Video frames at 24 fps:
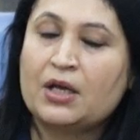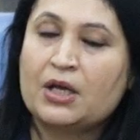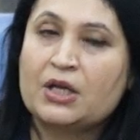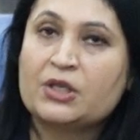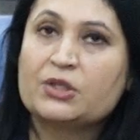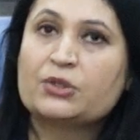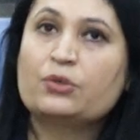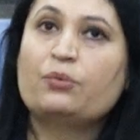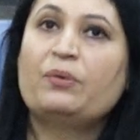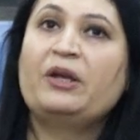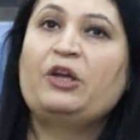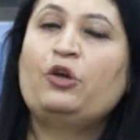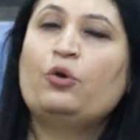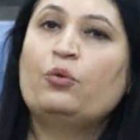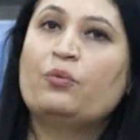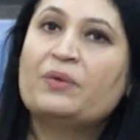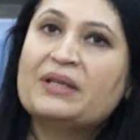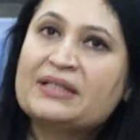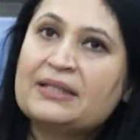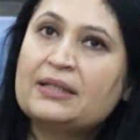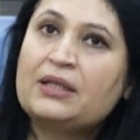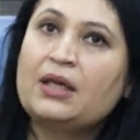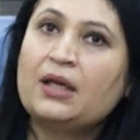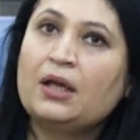So when you're
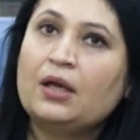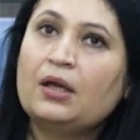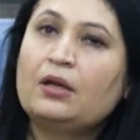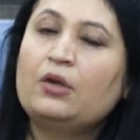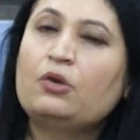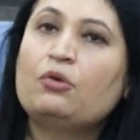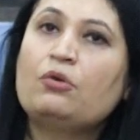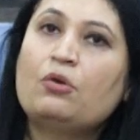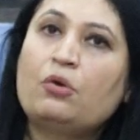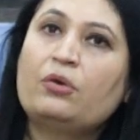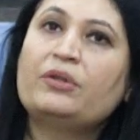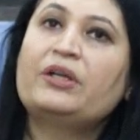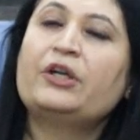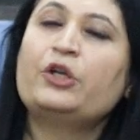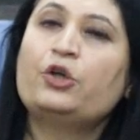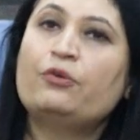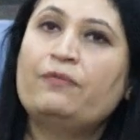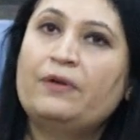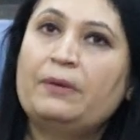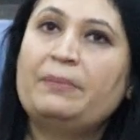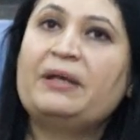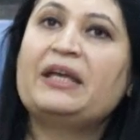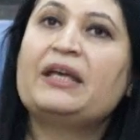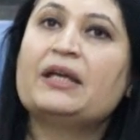visiting it, you know that you
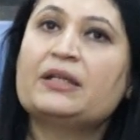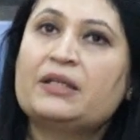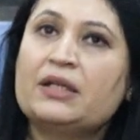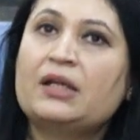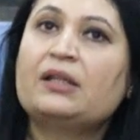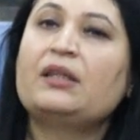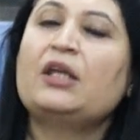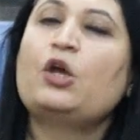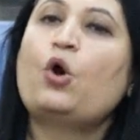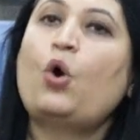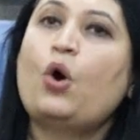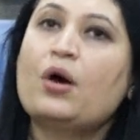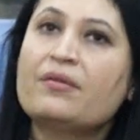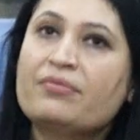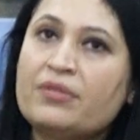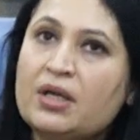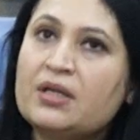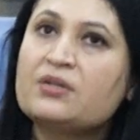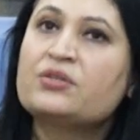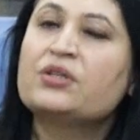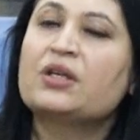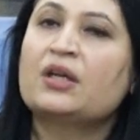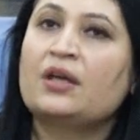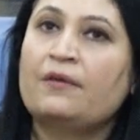will be getting the
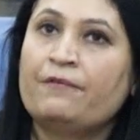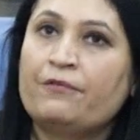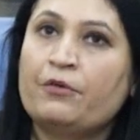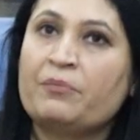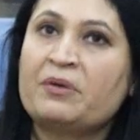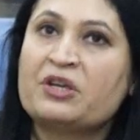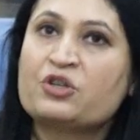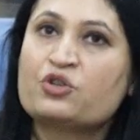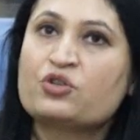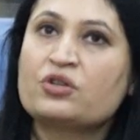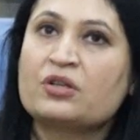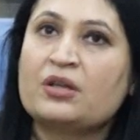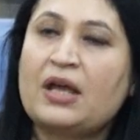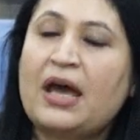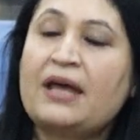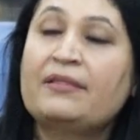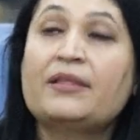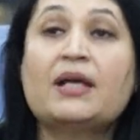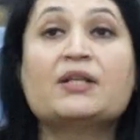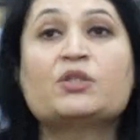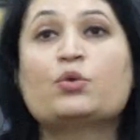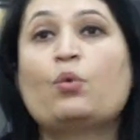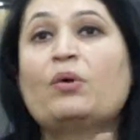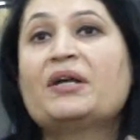authentic information, and
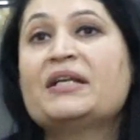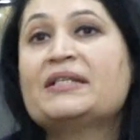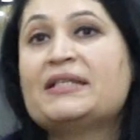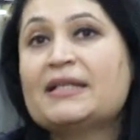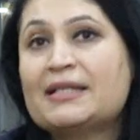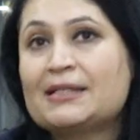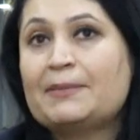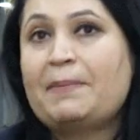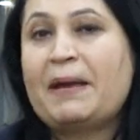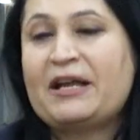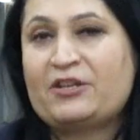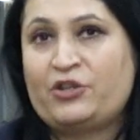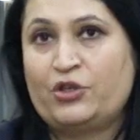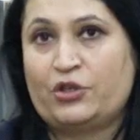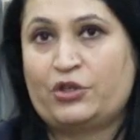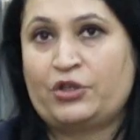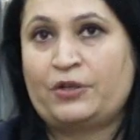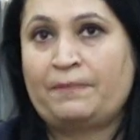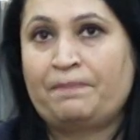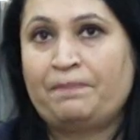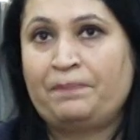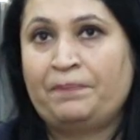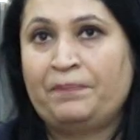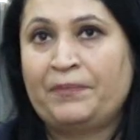that's what is expected.
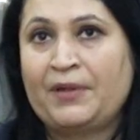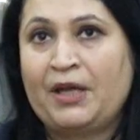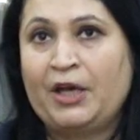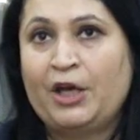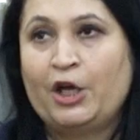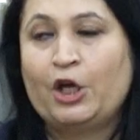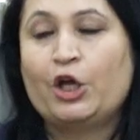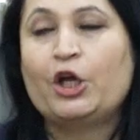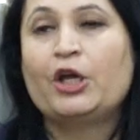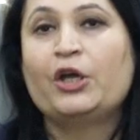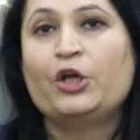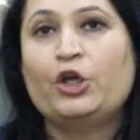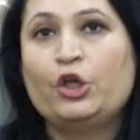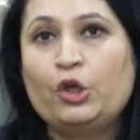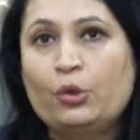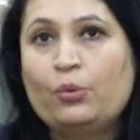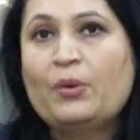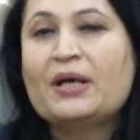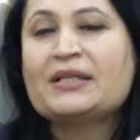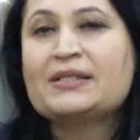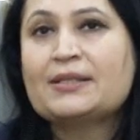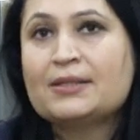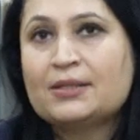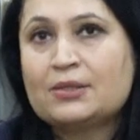You
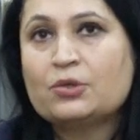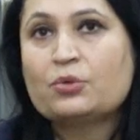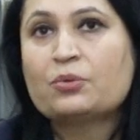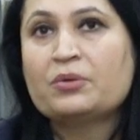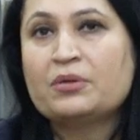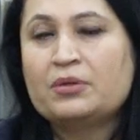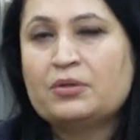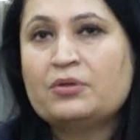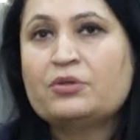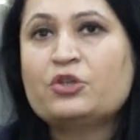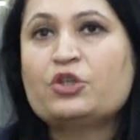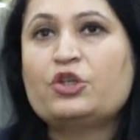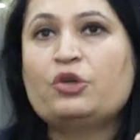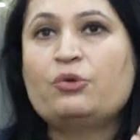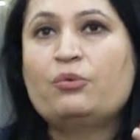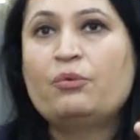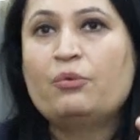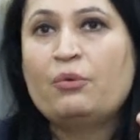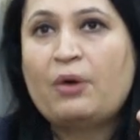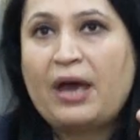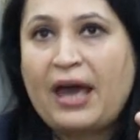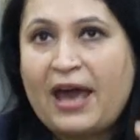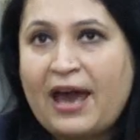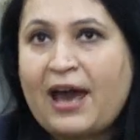as a student,
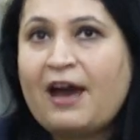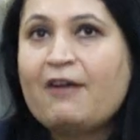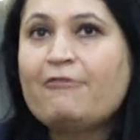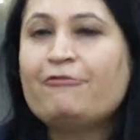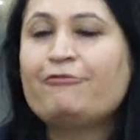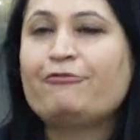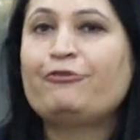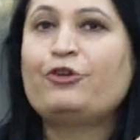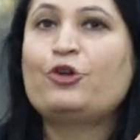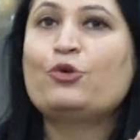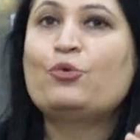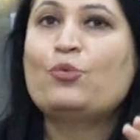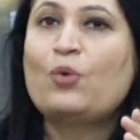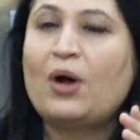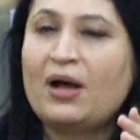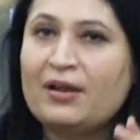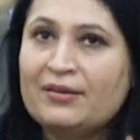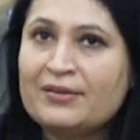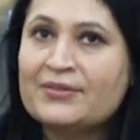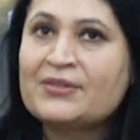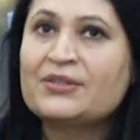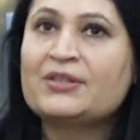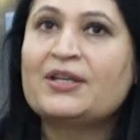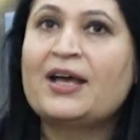you have to
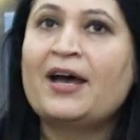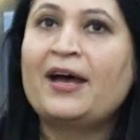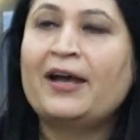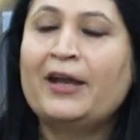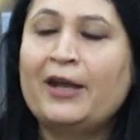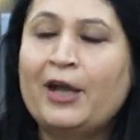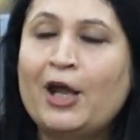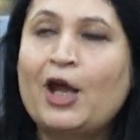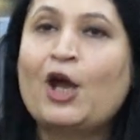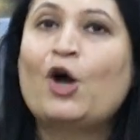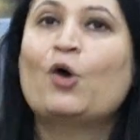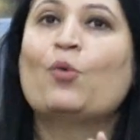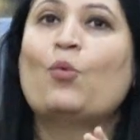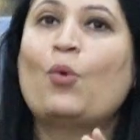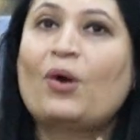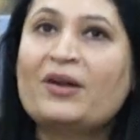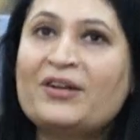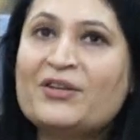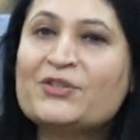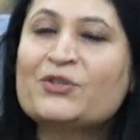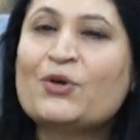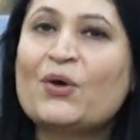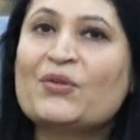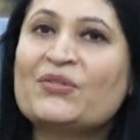understand what
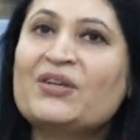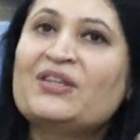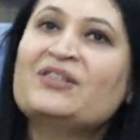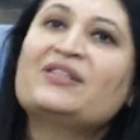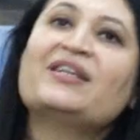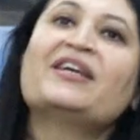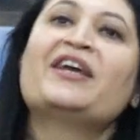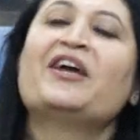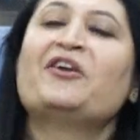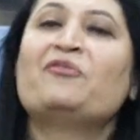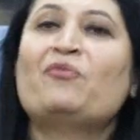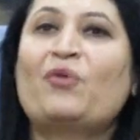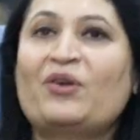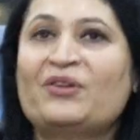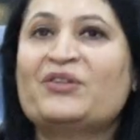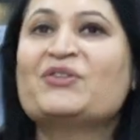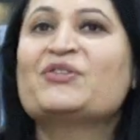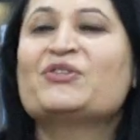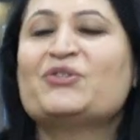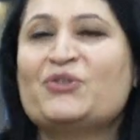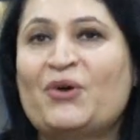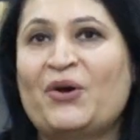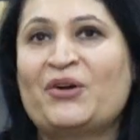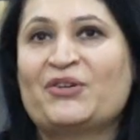is authentic and what
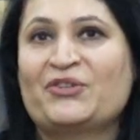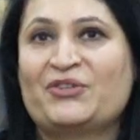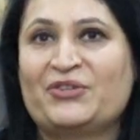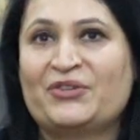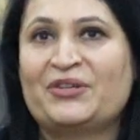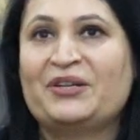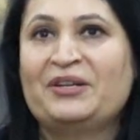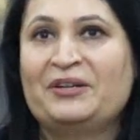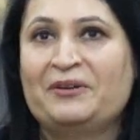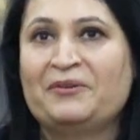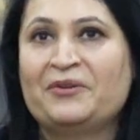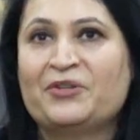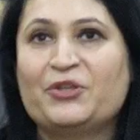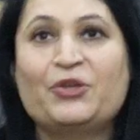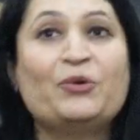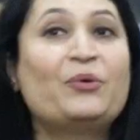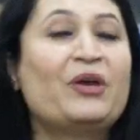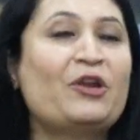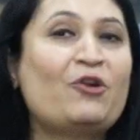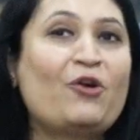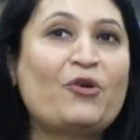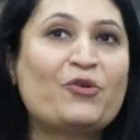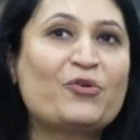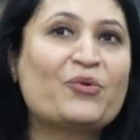is not. You
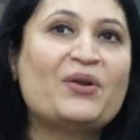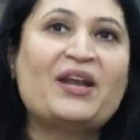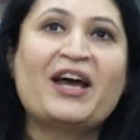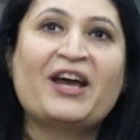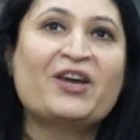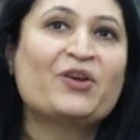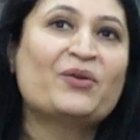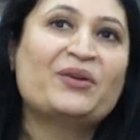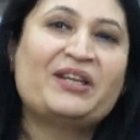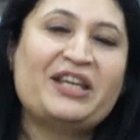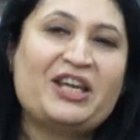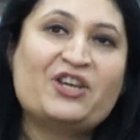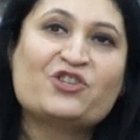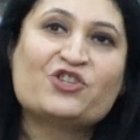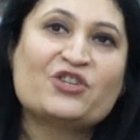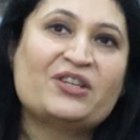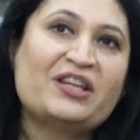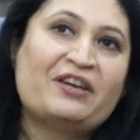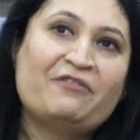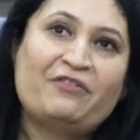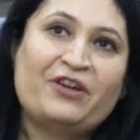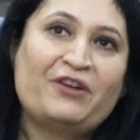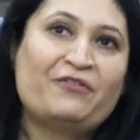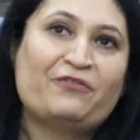cannot rely on each and
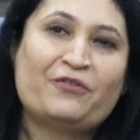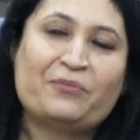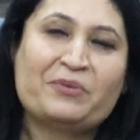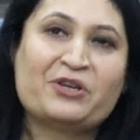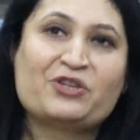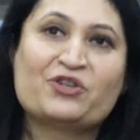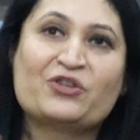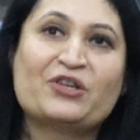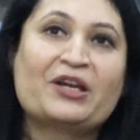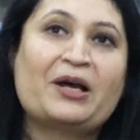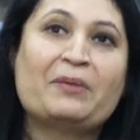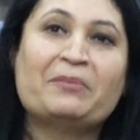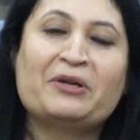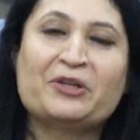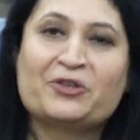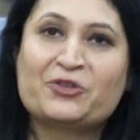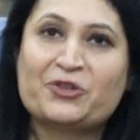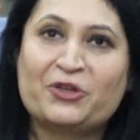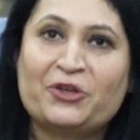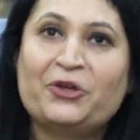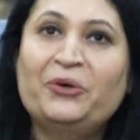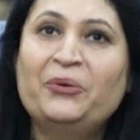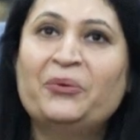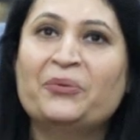every information coming to
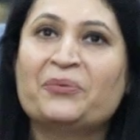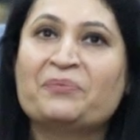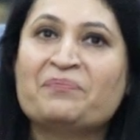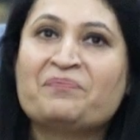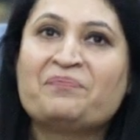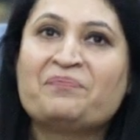you.